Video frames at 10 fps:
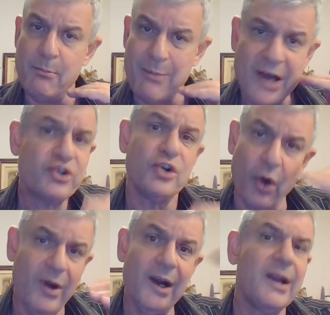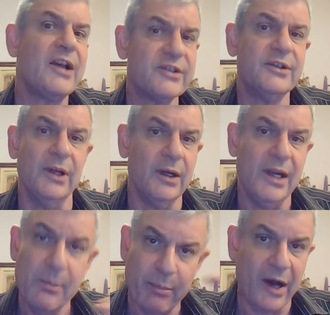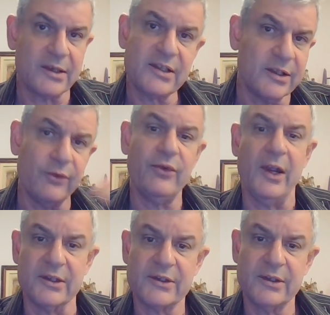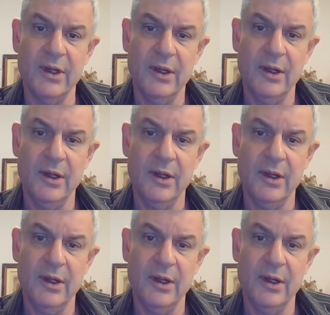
much longer lasting impacts and effects